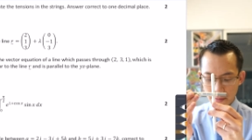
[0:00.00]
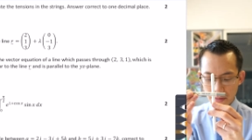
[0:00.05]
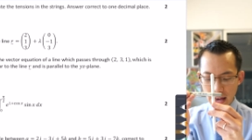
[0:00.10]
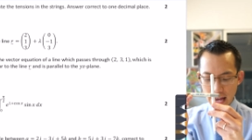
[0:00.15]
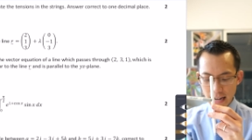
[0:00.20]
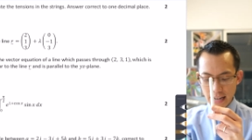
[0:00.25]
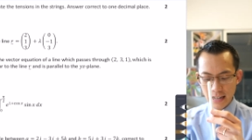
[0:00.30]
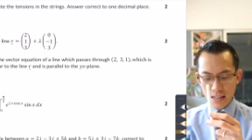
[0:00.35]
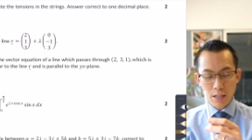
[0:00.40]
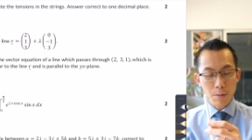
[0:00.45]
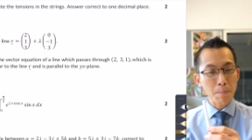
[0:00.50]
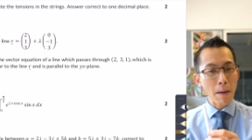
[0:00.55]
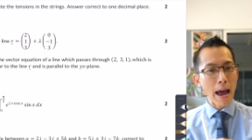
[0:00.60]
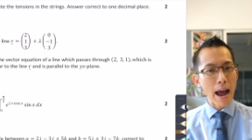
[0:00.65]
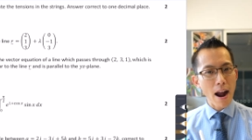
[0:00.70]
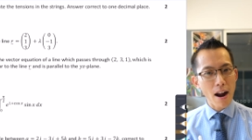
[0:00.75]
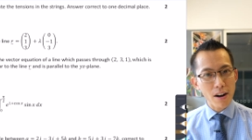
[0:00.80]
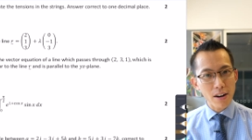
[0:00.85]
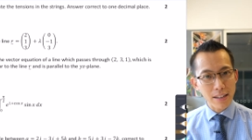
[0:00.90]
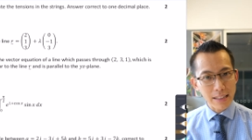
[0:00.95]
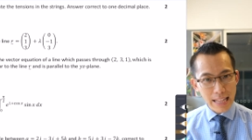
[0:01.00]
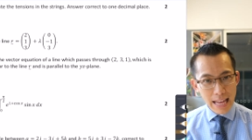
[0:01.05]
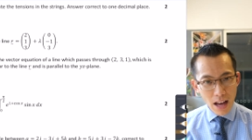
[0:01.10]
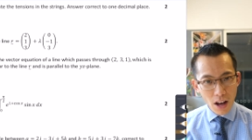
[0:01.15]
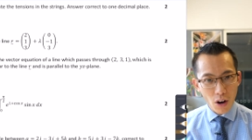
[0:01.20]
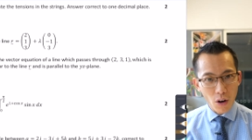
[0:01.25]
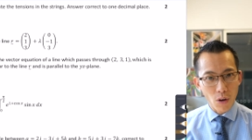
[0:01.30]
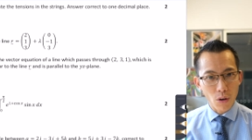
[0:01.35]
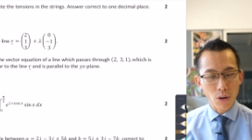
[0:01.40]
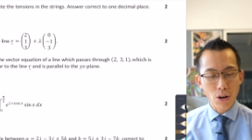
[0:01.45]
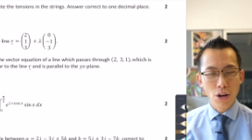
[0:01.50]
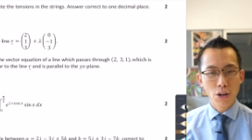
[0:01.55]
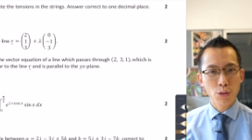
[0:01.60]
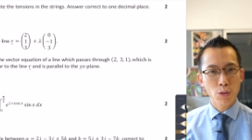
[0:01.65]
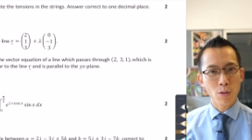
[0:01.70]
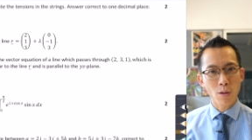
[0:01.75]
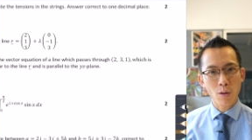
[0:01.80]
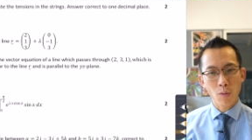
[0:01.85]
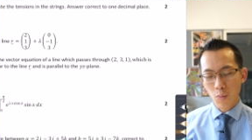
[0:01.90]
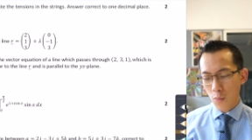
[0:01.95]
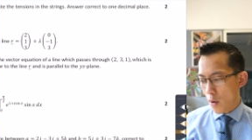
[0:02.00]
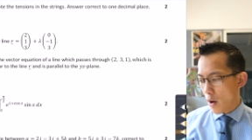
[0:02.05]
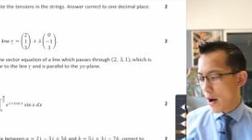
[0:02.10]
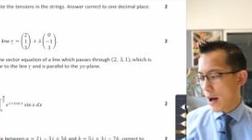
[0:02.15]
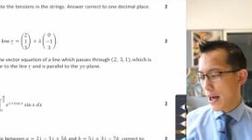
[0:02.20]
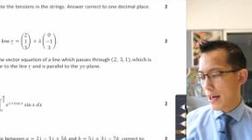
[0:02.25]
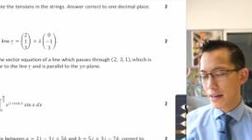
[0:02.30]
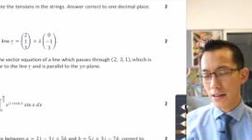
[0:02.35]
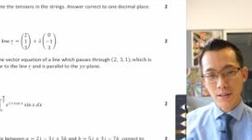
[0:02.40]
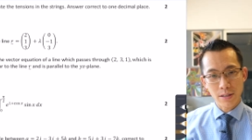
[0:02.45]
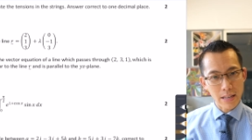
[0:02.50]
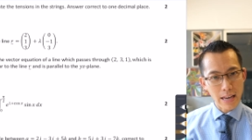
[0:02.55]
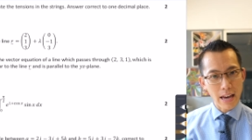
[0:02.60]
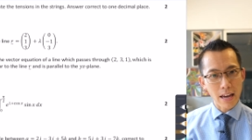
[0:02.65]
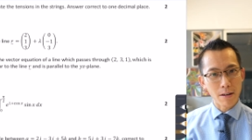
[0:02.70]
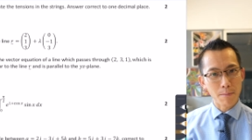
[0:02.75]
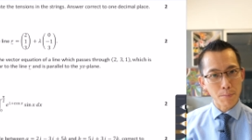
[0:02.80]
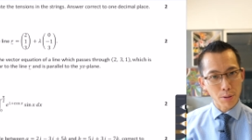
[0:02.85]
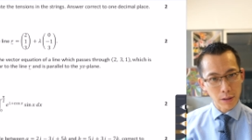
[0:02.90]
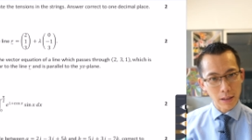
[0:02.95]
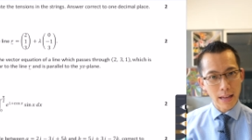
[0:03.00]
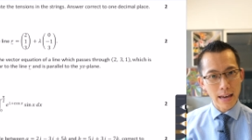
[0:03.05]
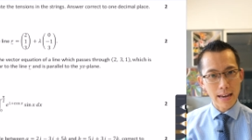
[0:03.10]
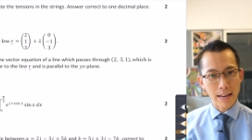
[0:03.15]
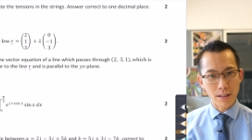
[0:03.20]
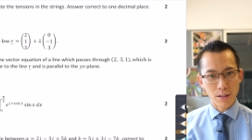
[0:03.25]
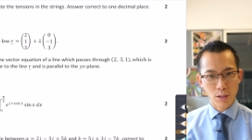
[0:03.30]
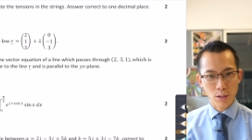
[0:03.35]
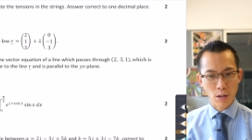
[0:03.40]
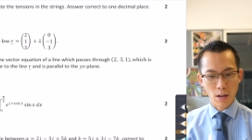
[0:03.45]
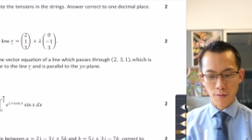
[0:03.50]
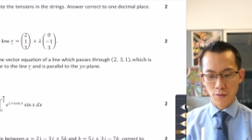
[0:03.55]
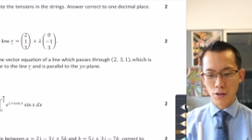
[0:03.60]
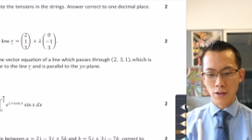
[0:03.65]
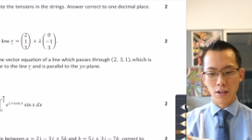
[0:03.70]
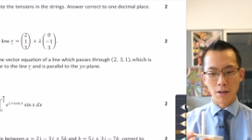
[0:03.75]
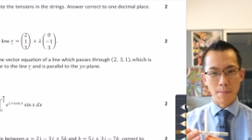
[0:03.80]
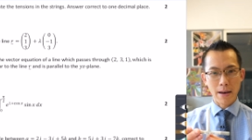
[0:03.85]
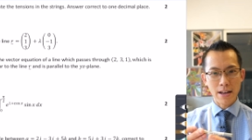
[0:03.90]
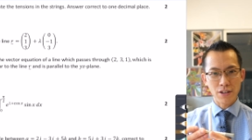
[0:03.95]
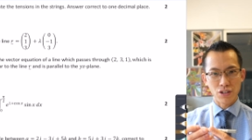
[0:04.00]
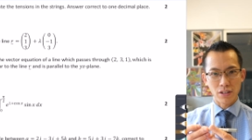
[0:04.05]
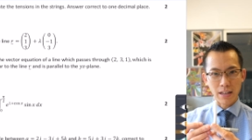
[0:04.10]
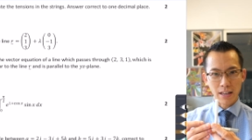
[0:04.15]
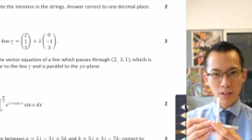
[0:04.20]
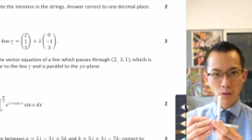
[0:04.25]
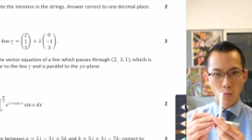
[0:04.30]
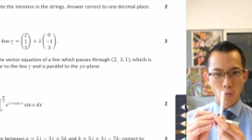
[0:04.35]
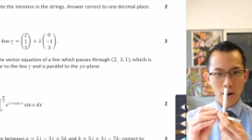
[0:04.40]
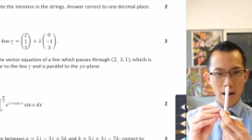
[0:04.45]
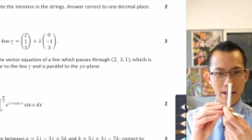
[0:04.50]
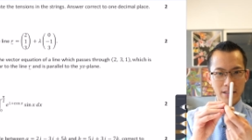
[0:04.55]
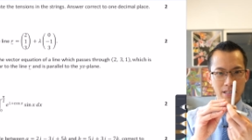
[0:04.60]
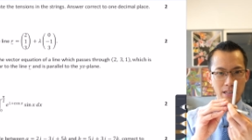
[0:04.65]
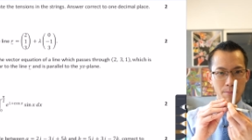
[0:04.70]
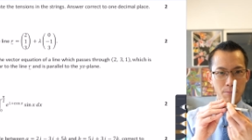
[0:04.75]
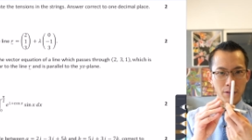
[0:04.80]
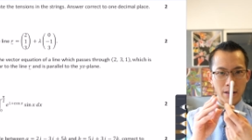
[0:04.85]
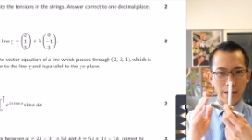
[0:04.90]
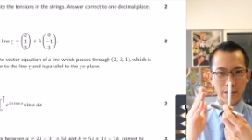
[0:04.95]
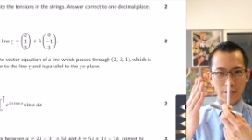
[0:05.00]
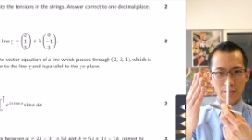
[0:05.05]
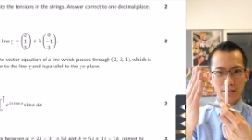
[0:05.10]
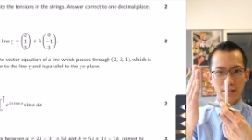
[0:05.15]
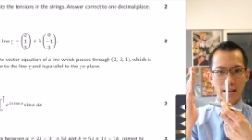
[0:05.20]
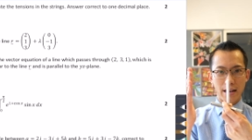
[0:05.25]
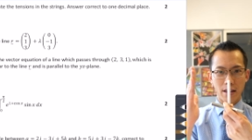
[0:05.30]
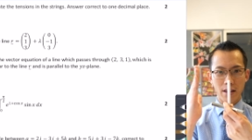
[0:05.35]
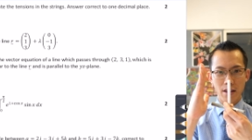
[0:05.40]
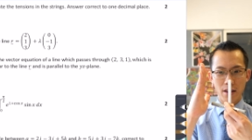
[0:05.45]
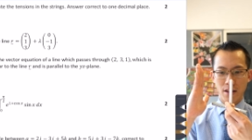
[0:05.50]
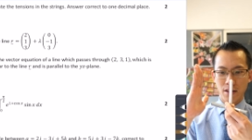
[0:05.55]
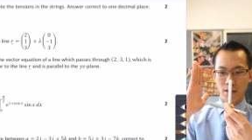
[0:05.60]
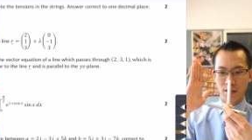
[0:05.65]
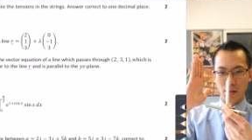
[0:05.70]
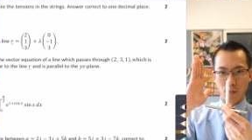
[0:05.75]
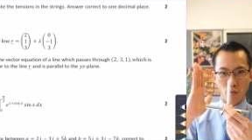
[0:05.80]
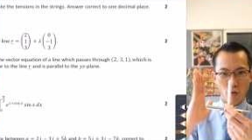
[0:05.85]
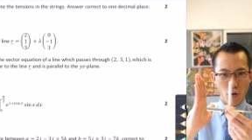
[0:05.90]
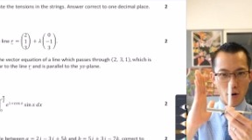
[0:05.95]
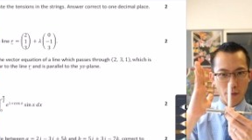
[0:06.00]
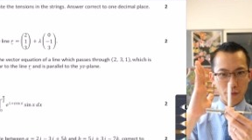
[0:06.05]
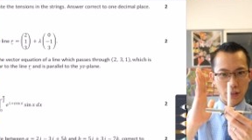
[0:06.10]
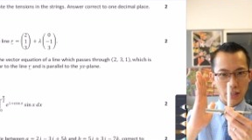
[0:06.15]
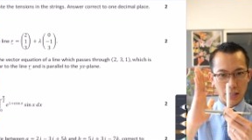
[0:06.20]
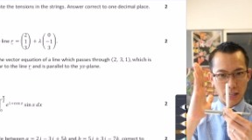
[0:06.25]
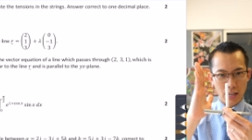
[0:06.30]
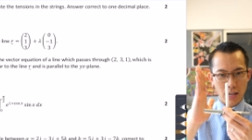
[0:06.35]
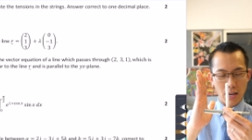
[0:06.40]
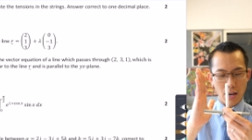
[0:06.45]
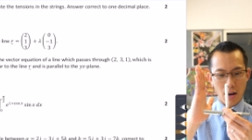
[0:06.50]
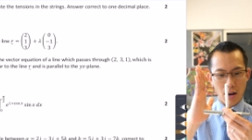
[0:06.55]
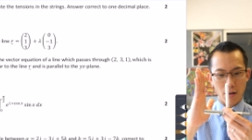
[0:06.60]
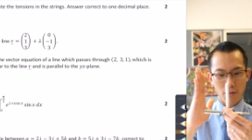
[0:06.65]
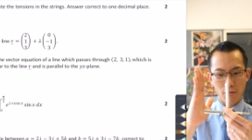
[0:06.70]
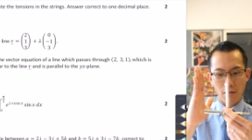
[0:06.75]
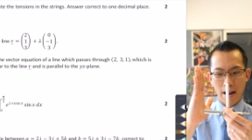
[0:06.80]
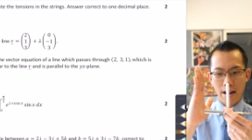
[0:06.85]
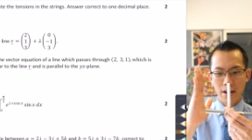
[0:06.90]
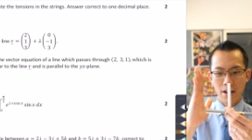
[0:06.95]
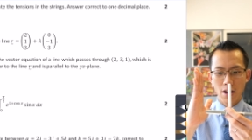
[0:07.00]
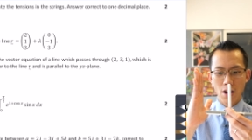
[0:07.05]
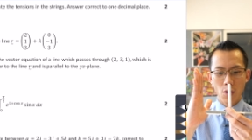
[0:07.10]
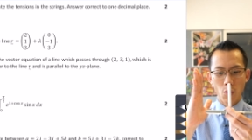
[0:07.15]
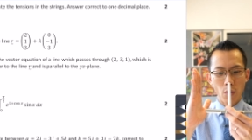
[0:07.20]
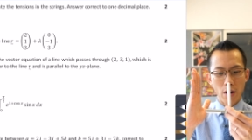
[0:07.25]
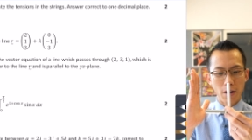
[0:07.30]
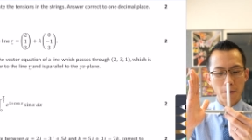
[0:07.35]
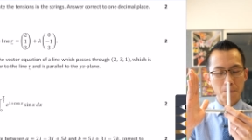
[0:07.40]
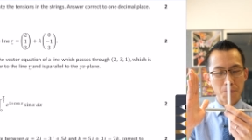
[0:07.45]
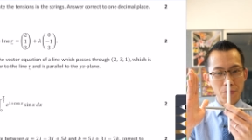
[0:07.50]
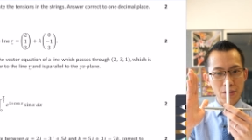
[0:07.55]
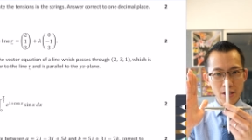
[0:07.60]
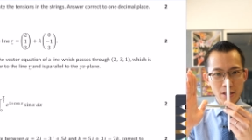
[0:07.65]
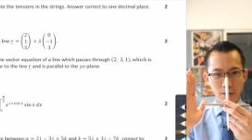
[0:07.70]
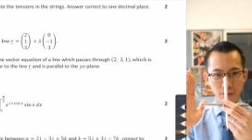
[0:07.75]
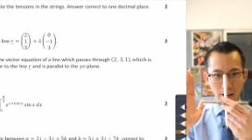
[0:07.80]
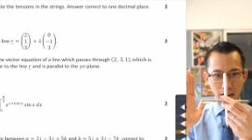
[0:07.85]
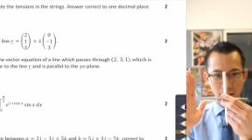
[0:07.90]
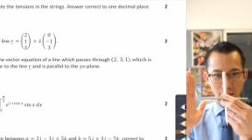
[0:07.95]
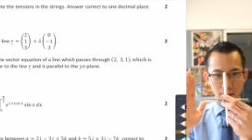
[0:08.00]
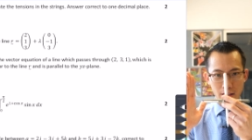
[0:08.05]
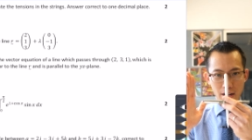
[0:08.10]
that it is parallel to the YZ plane. So if you can imagine like the YZ plane is like somewhere off to here, right? Well, this vector